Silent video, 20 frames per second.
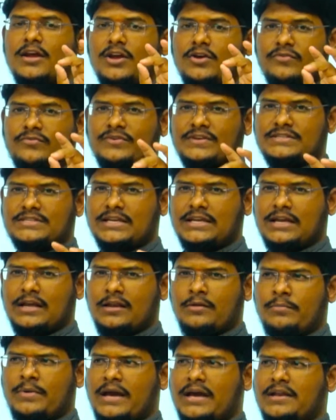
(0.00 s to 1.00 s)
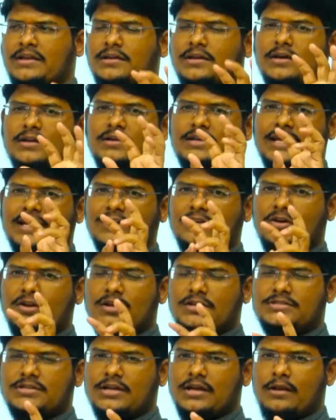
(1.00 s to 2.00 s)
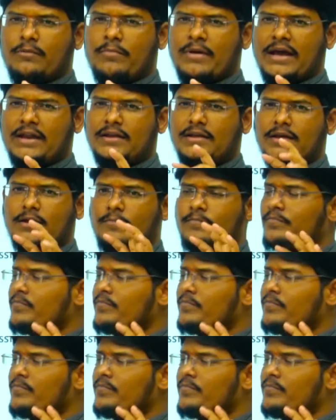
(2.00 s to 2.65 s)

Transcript: physical barrier, technological barrier.